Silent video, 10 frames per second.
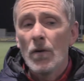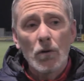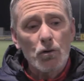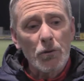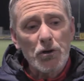
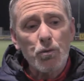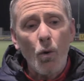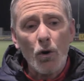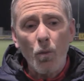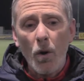so we just
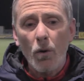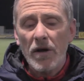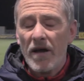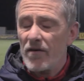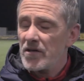wanted Will on to
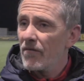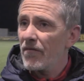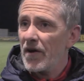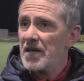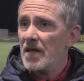give us some
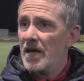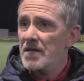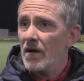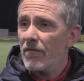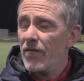fresh legs
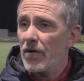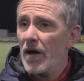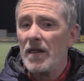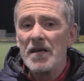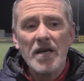up front.
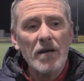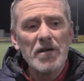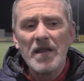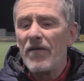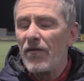And listen, it's
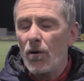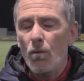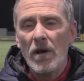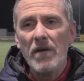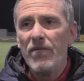a
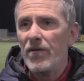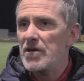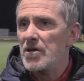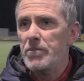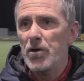difficult game for the
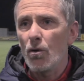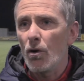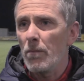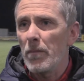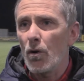subs to go
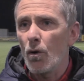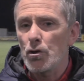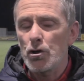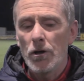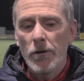on
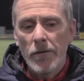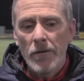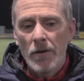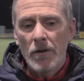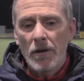because
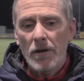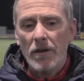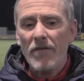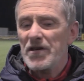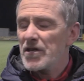
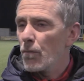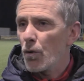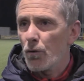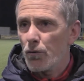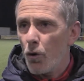Livingston were
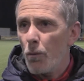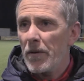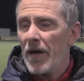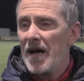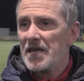on top at
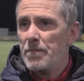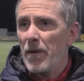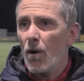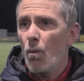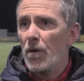that
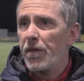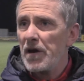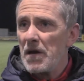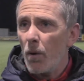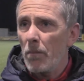spell. We're
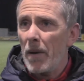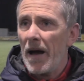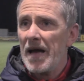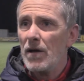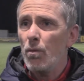3-1
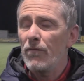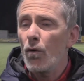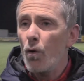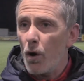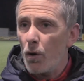behind, we've
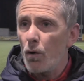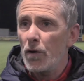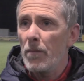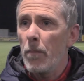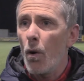not got a lot of
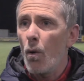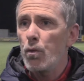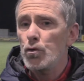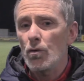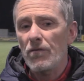the ball,
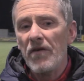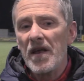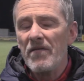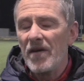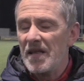so it's
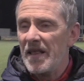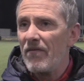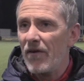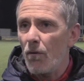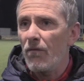very, very
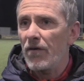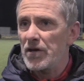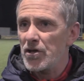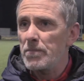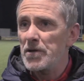difficult for the
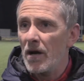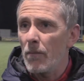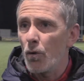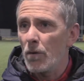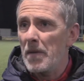subs to
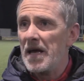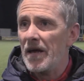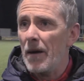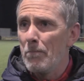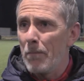come on and make
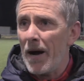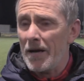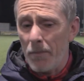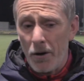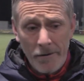an
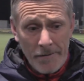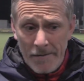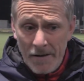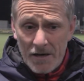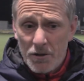impact. But
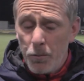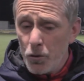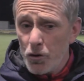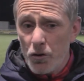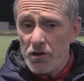I
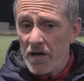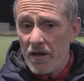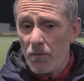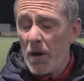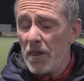suppose you could say
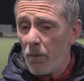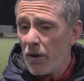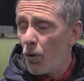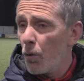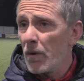that when they
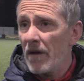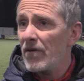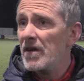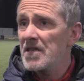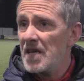went on, we never
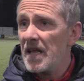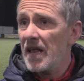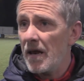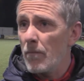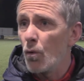conceded
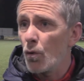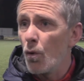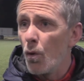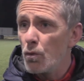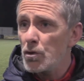any more
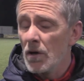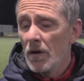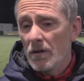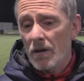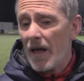goals.
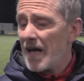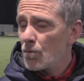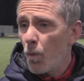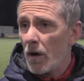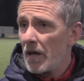The lads
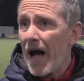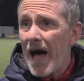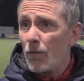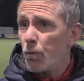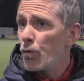worked
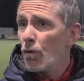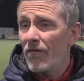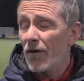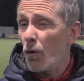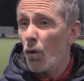hard without
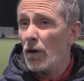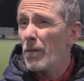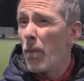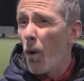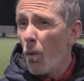having a lot of the
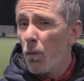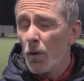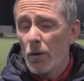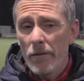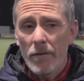ball.
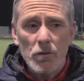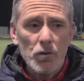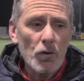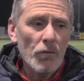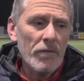So,
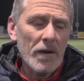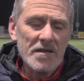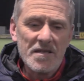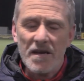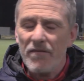you know, as
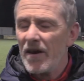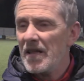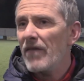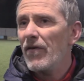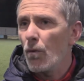I say, very
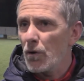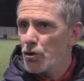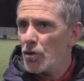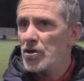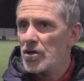difficult to
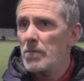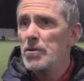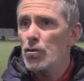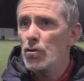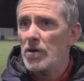judge the
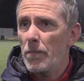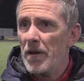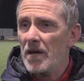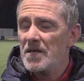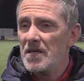substitutes'
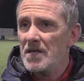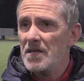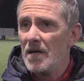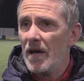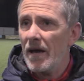appearances
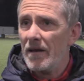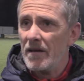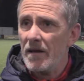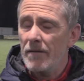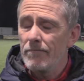today.